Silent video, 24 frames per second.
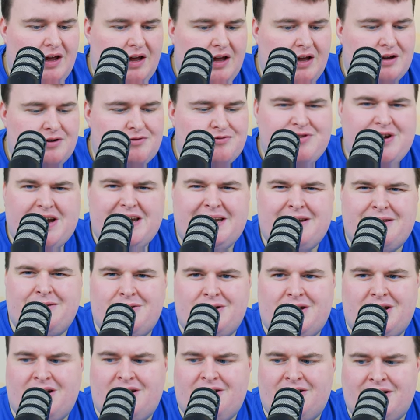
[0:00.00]
A great little
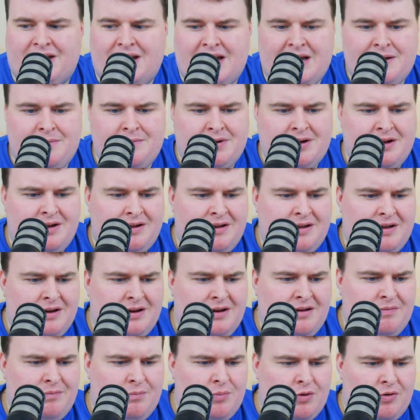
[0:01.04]
card game. I
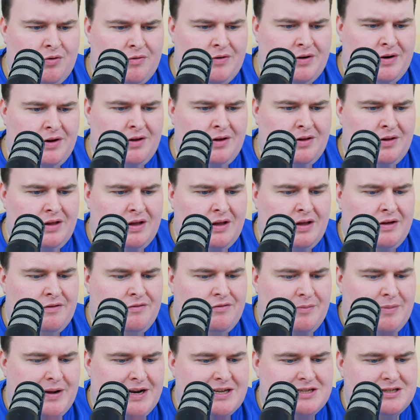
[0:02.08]
love Port Royal
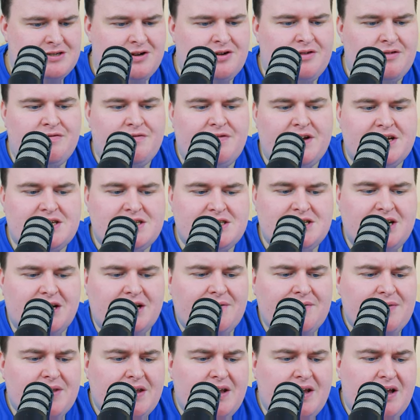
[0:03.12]
from Alexander
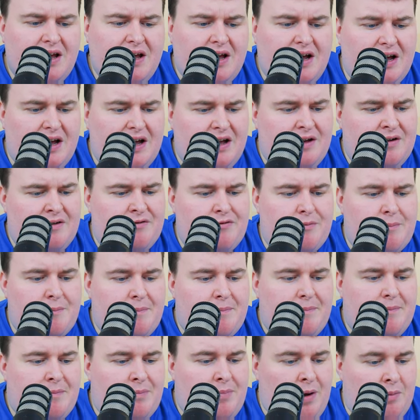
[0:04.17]
Pfister,
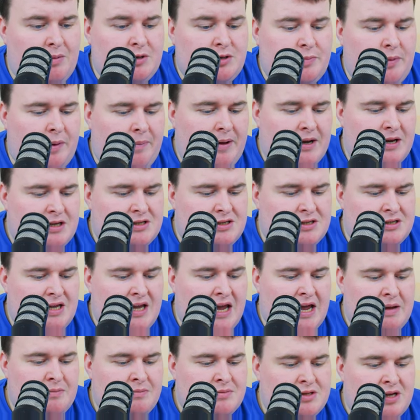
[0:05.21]
published by Pegasus
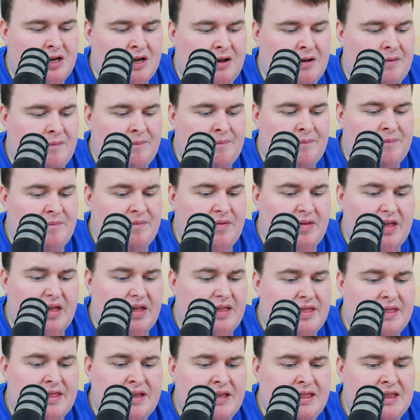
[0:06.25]
Games.
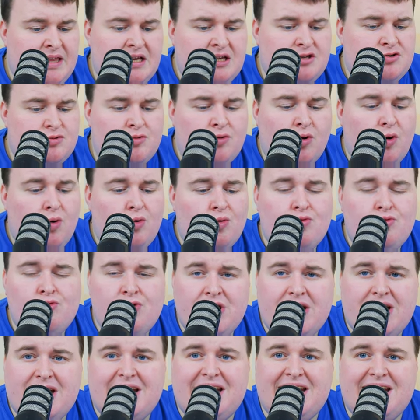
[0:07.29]
These are all
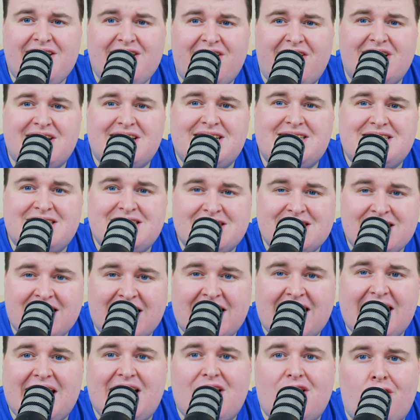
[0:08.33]
really nice,
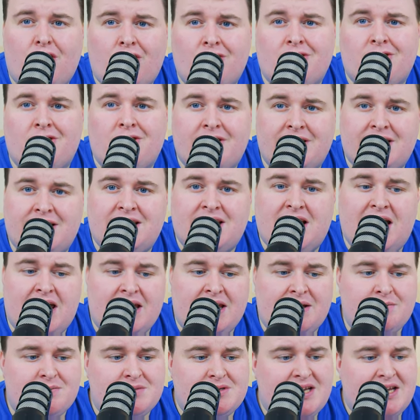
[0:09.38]
slick online
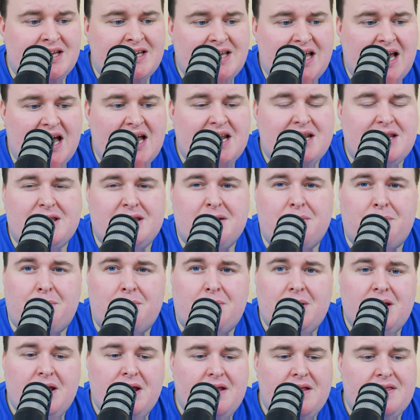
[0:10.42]
games. Again,
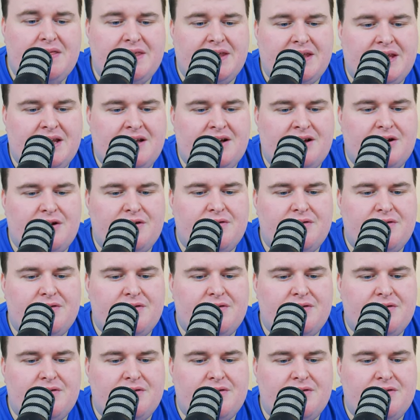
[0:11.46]
the